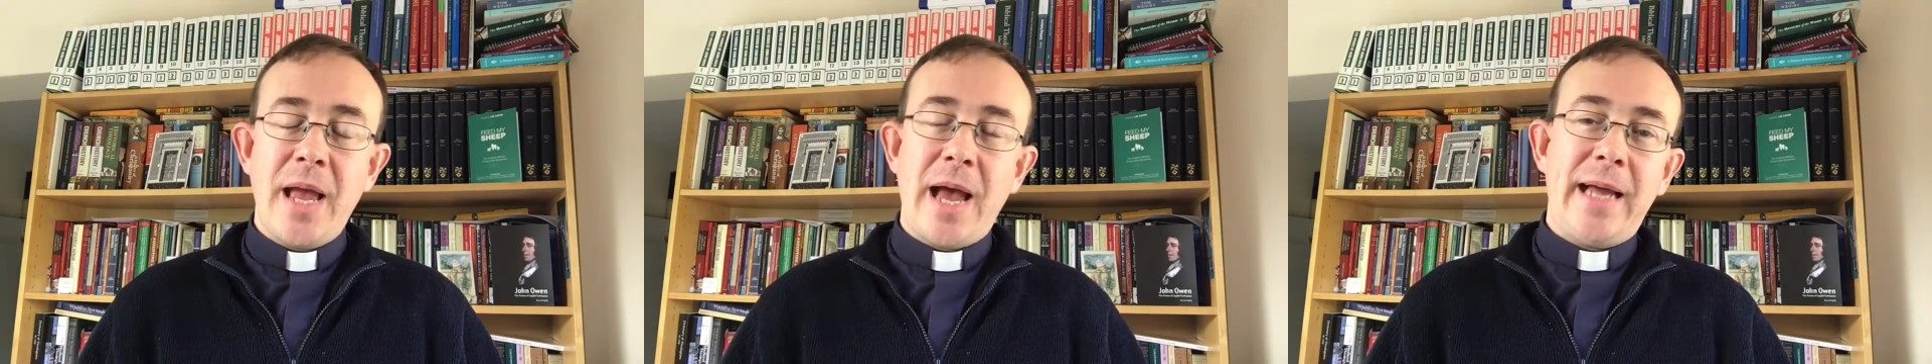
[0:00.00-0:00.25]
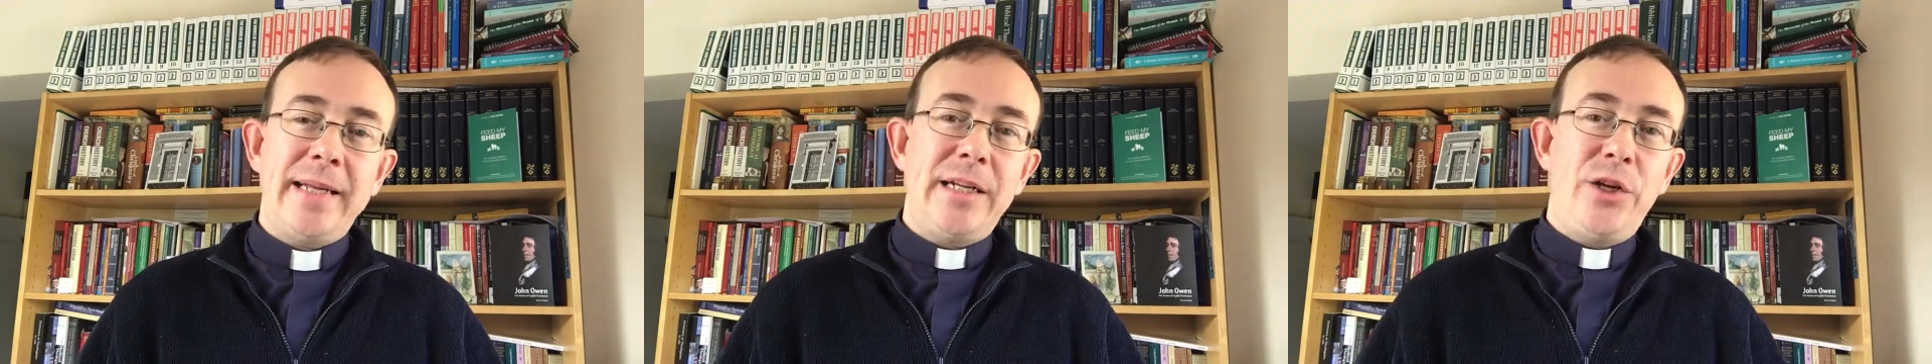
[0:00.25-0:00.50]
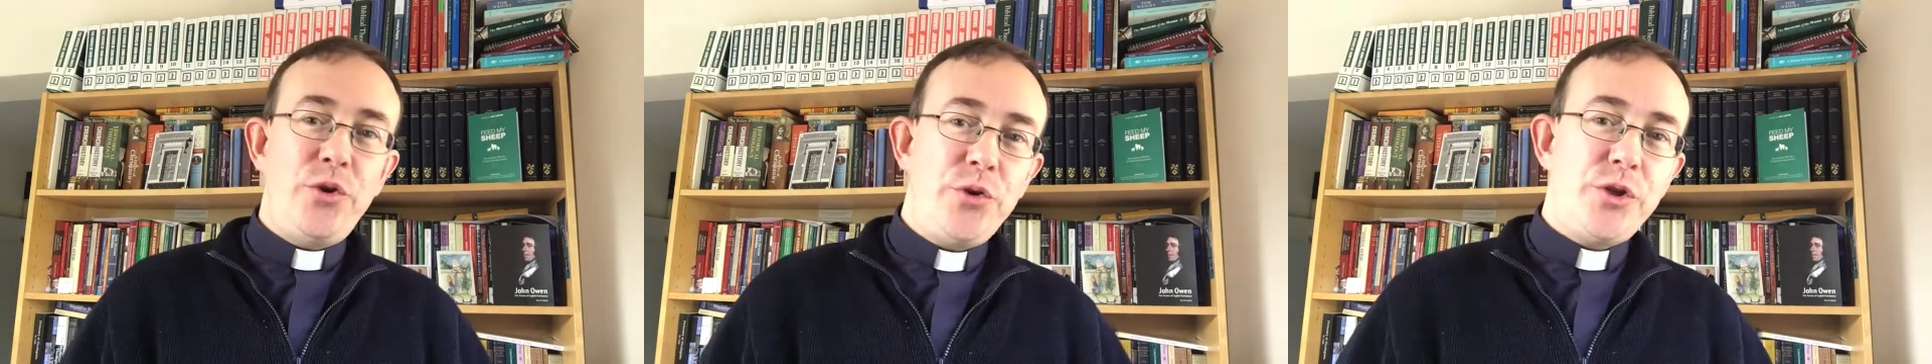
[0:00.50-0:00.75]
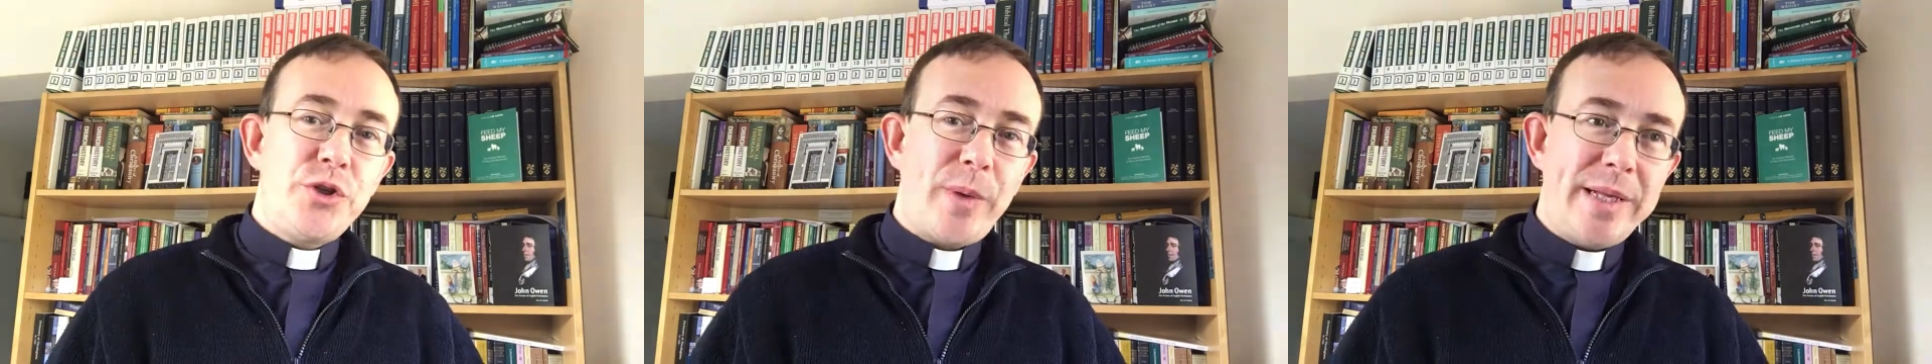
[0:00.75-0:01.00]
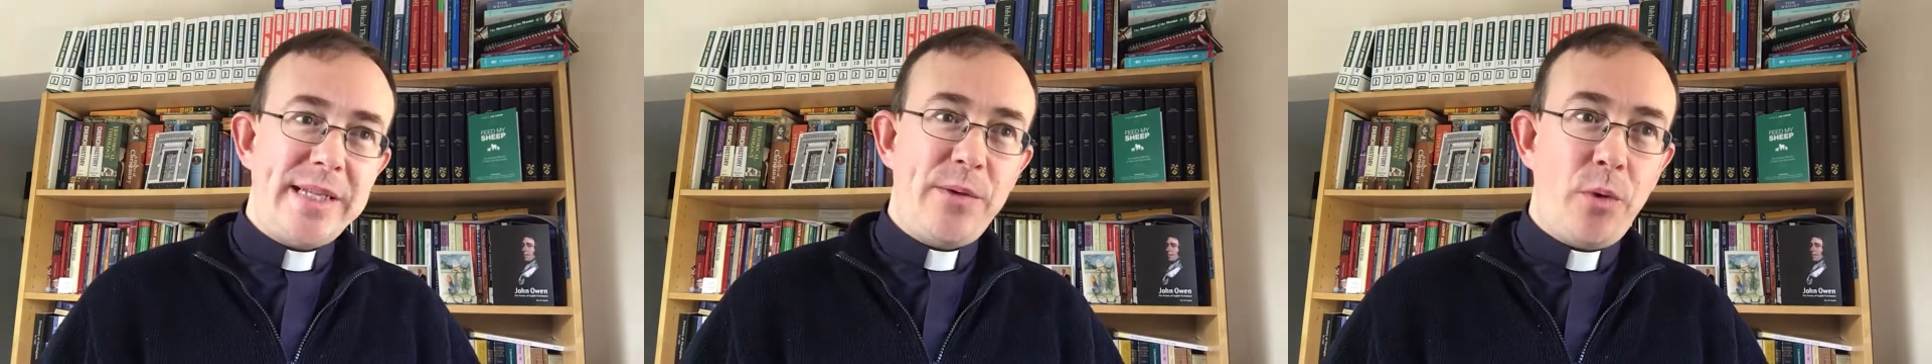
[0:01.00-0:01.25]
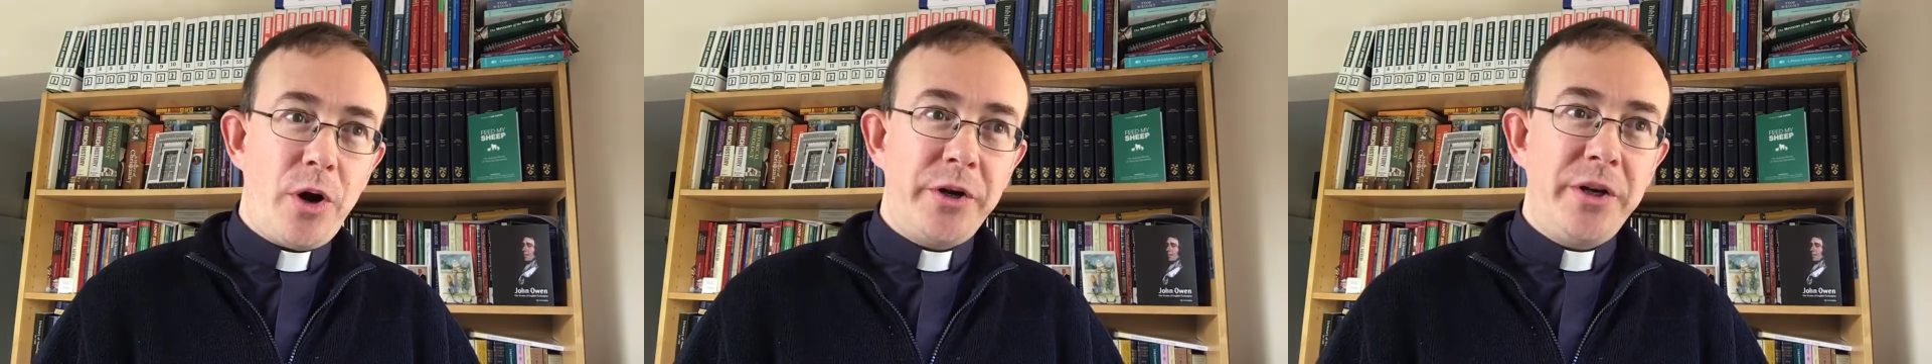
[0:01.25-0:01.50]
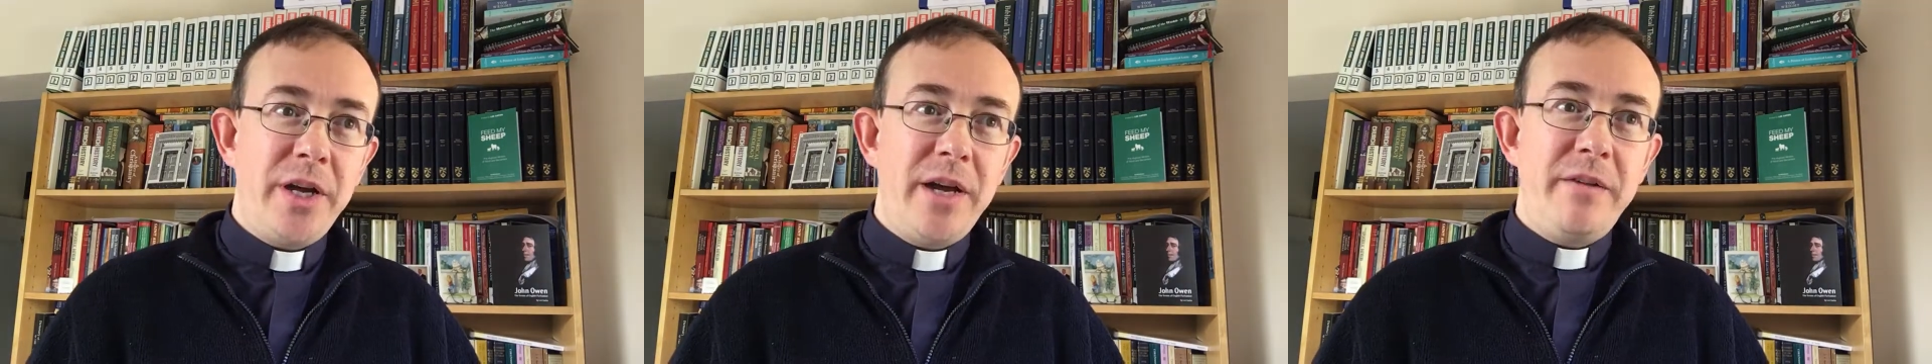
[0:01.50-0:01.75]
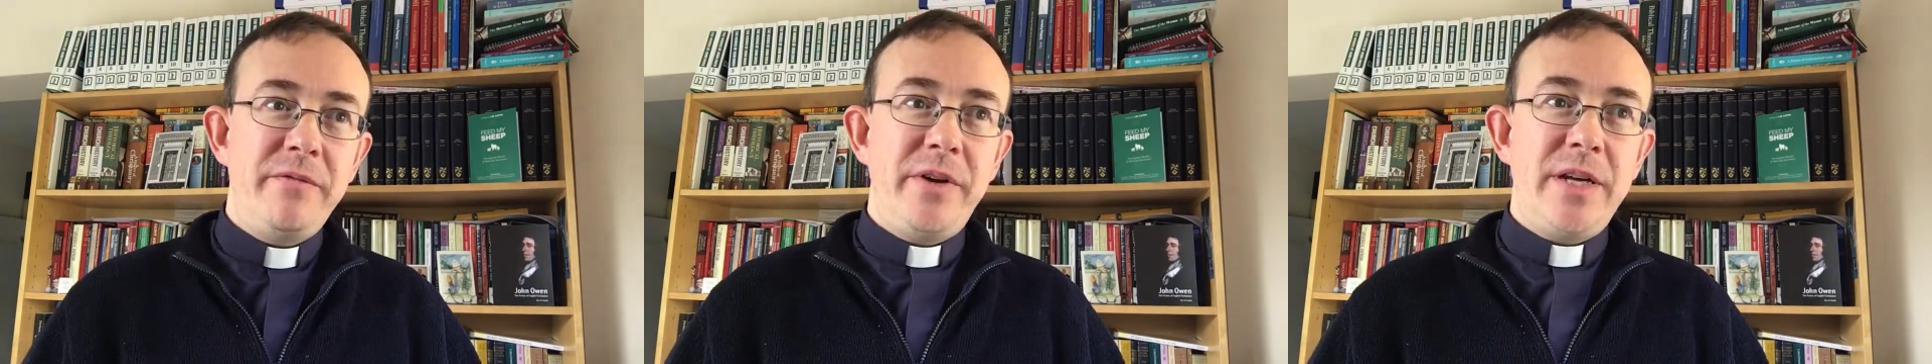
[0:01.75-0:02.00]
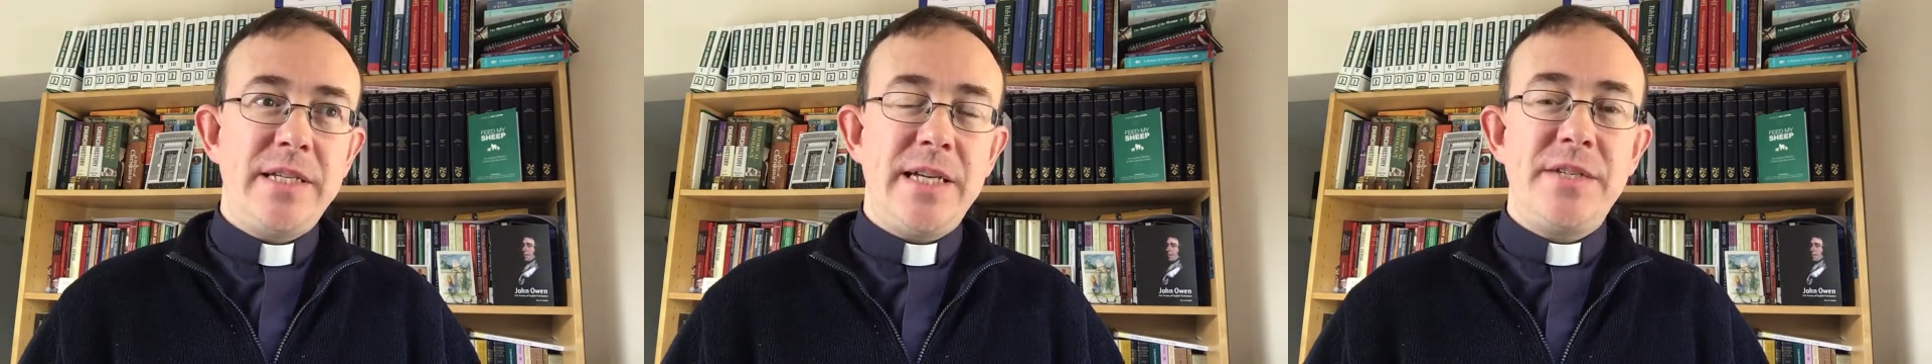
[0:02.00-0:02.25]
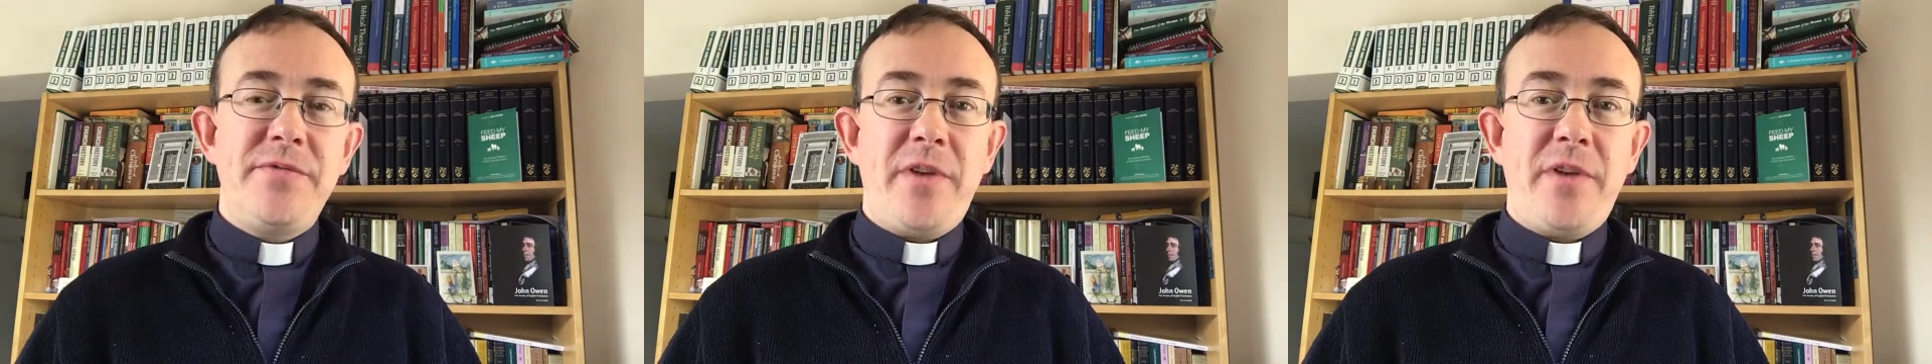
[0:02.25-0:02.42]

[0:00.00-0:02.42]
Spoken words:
and Luke 21, verses